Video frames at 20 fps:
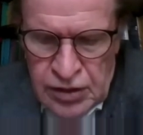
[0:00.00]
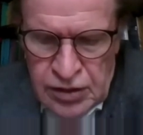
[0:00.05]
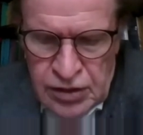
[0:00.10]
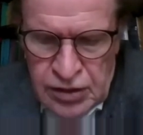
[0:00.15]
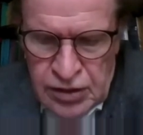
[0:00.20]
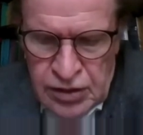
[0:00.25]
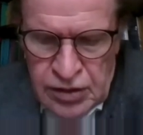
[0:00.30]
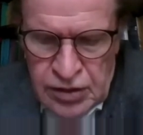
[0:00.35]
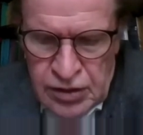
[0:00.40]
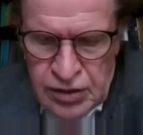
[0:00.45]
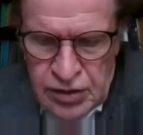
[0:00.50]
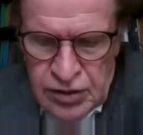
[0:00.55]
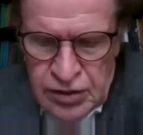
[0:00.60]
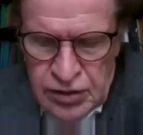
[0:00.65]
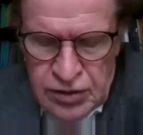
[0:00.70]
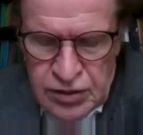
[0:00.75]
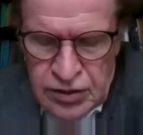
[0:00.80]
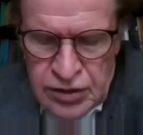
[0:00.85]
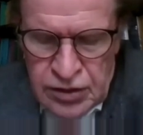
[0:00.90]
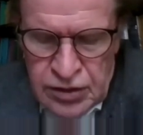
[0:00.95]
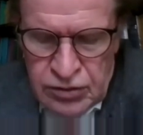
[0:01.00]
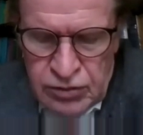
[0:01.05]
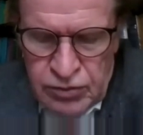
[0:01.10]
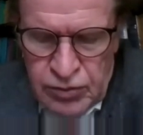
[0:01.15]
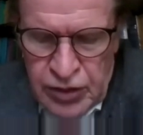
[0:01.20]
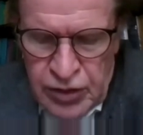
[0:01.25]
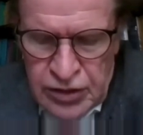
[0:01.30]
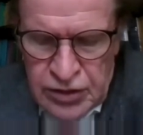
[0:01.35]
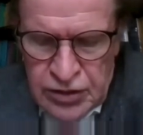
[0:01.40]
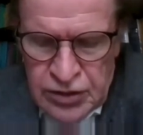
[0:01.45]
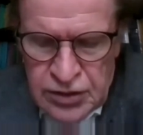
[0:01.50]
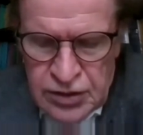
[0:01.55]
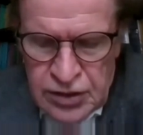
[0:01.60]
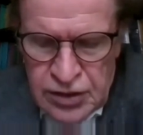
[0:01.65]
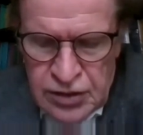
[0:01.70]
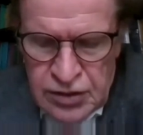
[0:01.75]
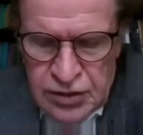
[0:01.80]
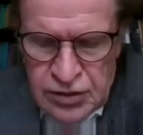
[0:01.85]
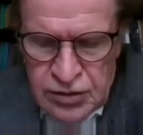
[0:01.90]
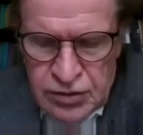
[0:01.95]
the central banks
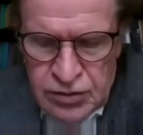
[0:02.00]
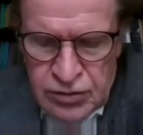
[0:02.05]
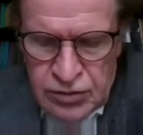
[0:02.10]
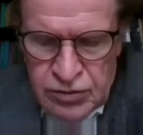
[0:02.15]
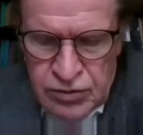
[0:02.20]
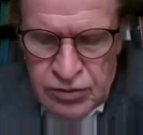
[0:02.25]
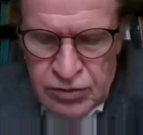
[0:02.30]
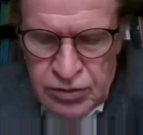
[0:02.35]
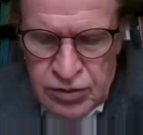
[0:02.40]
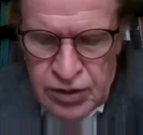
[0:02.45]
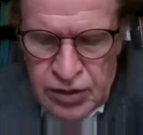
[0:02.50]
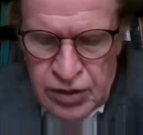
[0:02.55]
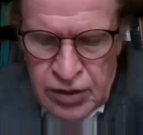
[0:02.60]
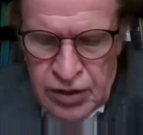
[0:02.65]
need to